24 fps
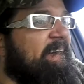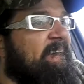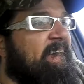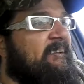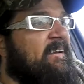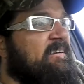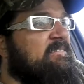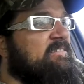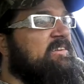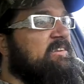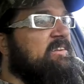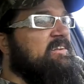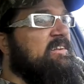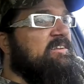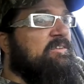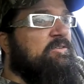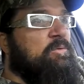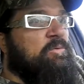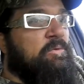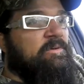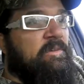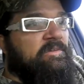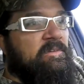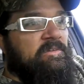I haven't seen
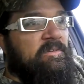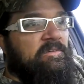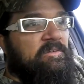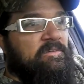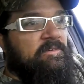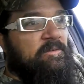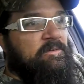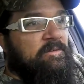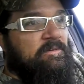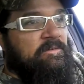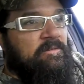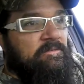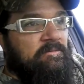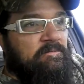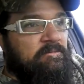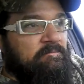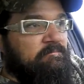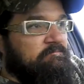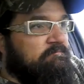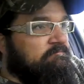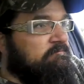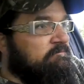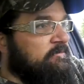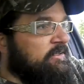tortoises
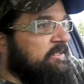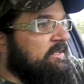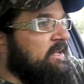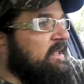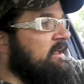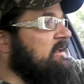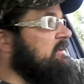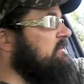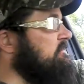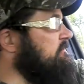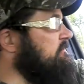or snakes